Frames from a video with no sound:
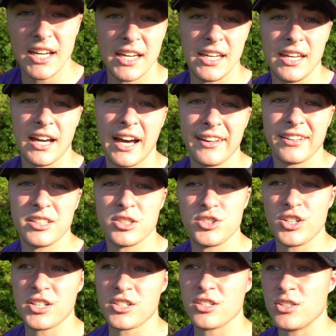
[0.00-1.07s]
he highly
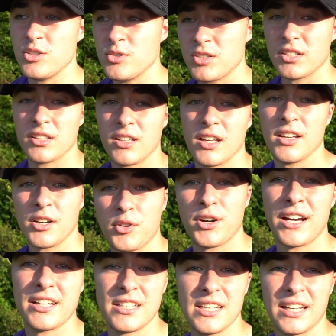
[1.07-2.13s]
suggested using the
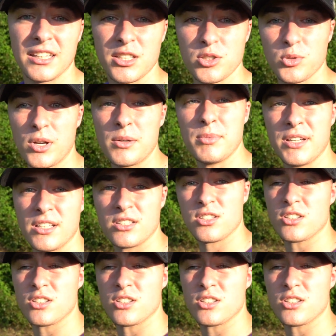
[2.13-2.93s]
Crank D on the soybeans.